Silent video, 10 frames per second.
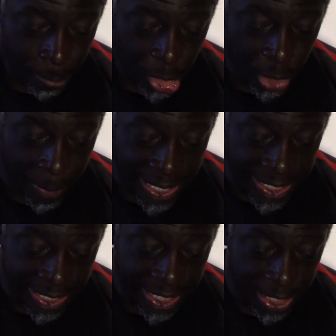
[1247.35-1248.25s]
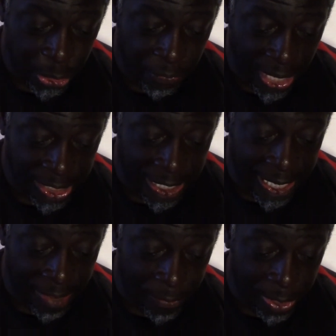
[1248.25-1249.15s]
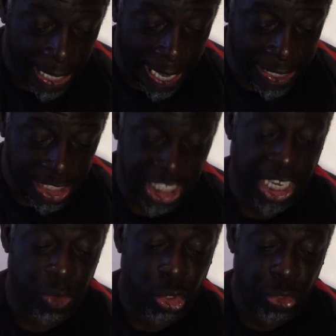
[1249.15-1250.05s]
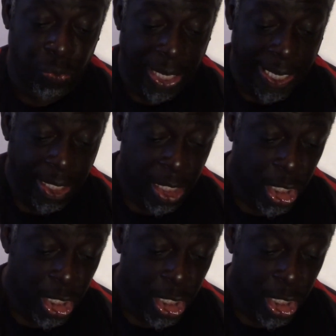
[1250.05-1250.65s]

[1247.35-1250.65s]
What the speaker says: to Man City in 2011. And Thierry Henry,